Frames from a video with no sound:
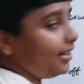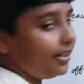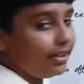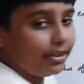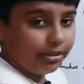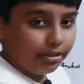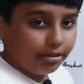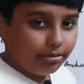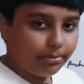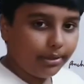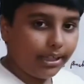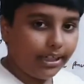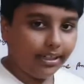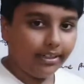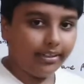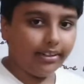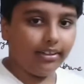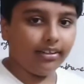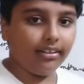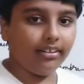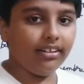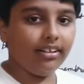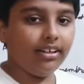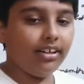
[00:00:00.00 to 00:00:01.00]
human.
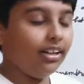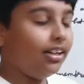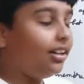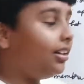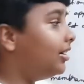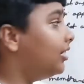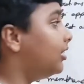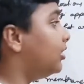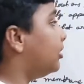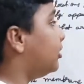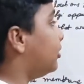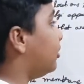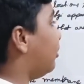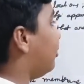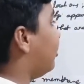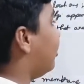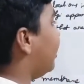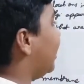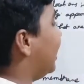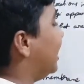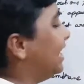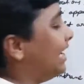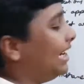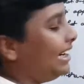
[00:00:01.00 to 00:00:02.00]
So
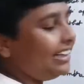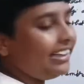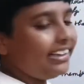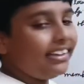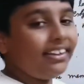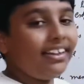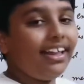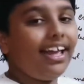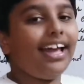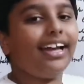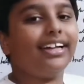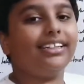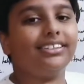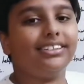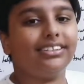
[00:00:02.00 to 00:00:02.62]
in the